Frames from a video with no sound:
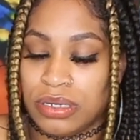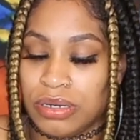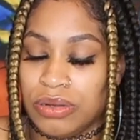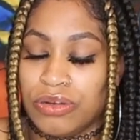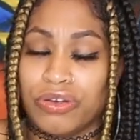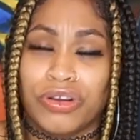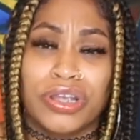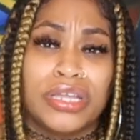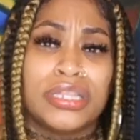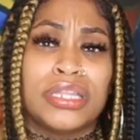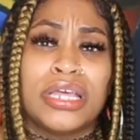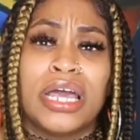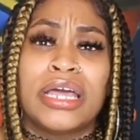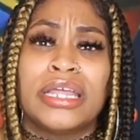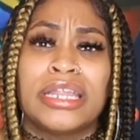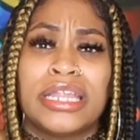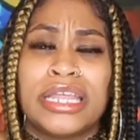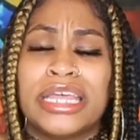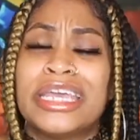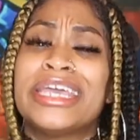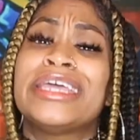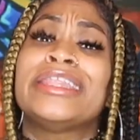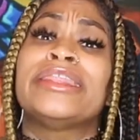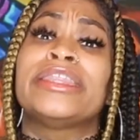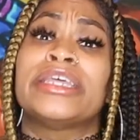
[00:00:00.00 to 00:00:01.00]
Or
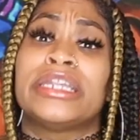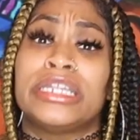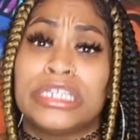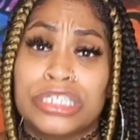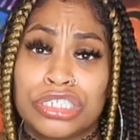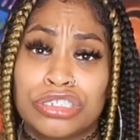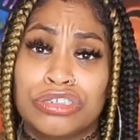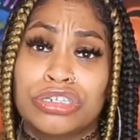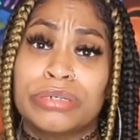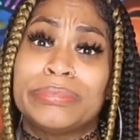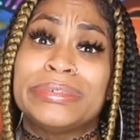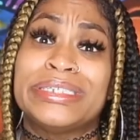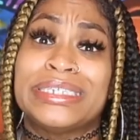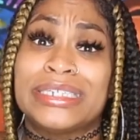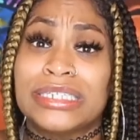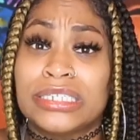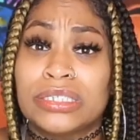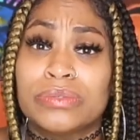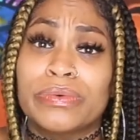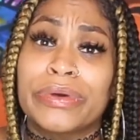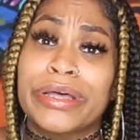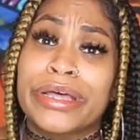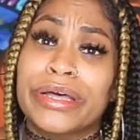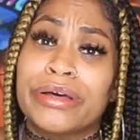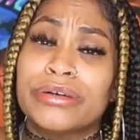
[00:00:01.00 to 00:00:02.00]
in the description
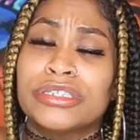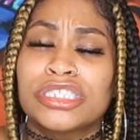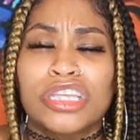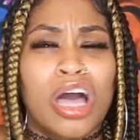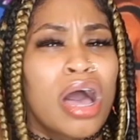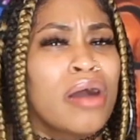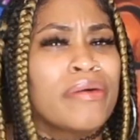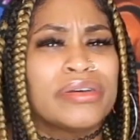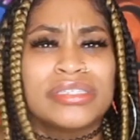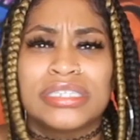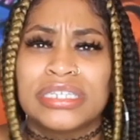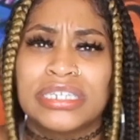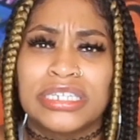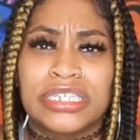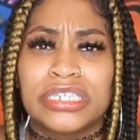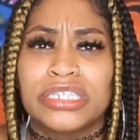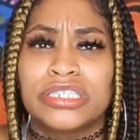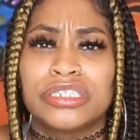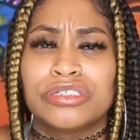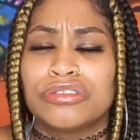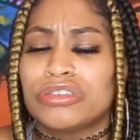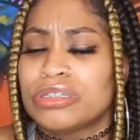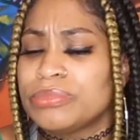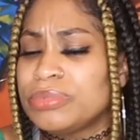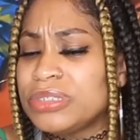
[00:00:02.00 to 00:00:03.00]
as well. It's always in the
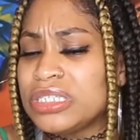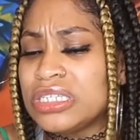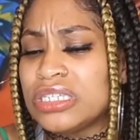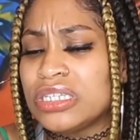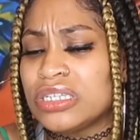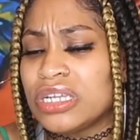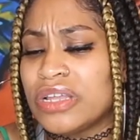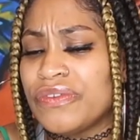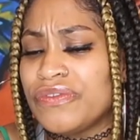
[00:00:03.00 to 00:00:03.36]
description.